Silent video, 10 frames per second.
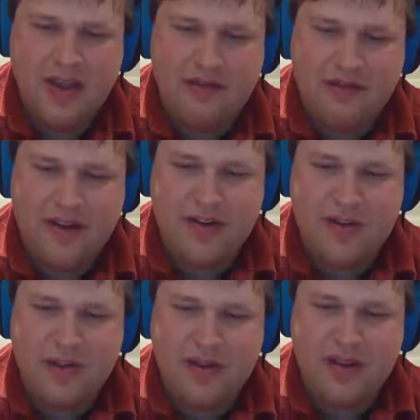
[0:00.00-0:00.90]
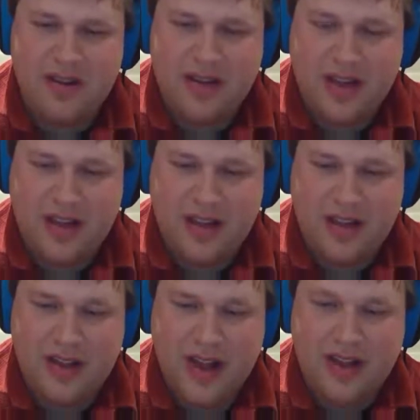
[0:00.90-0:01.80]
a venerable
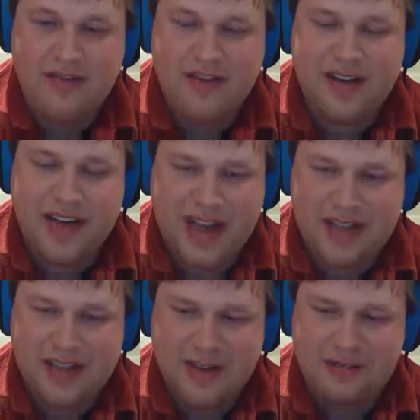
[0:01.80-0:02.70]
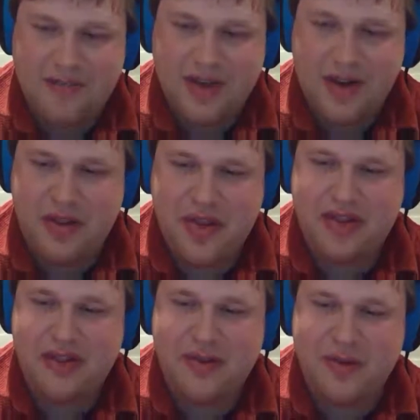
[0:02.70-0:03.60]
ivied castle in a
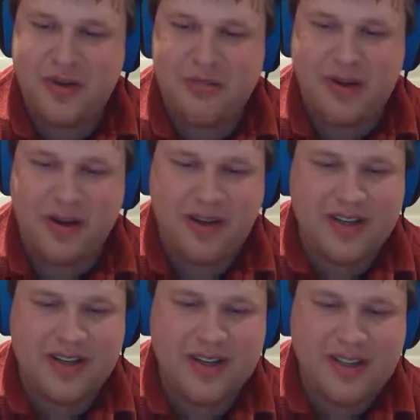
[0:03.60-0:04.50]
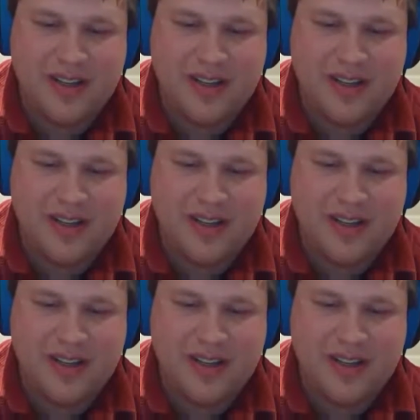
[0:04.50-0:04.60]
thickly wooded park,